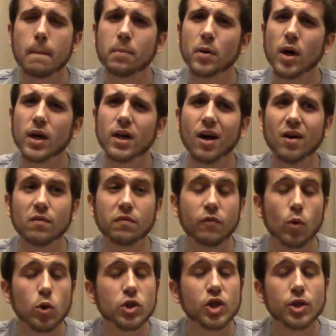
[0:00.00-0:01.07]
But
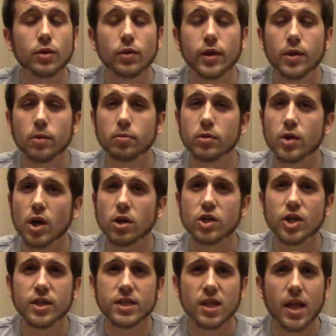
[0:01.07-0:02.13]
unfortunately, the
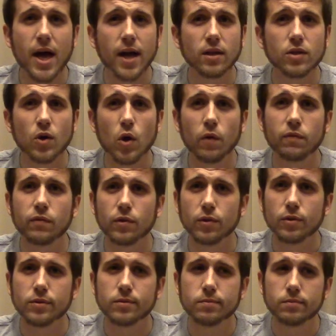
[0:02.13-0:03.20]
production has lacked off
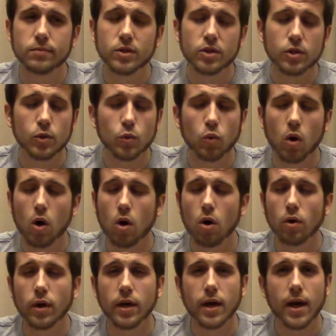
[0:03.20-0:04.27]
for too
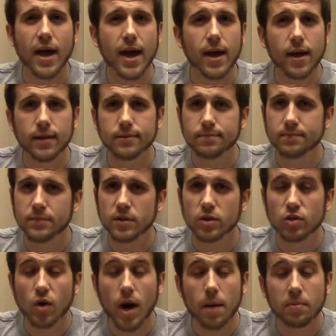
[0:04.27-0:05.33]
long, and I had to
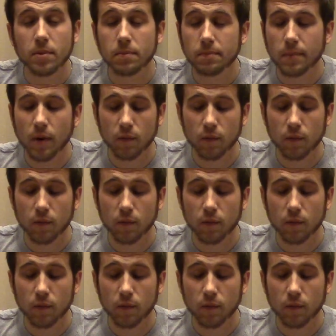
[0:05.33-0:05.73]
drop him.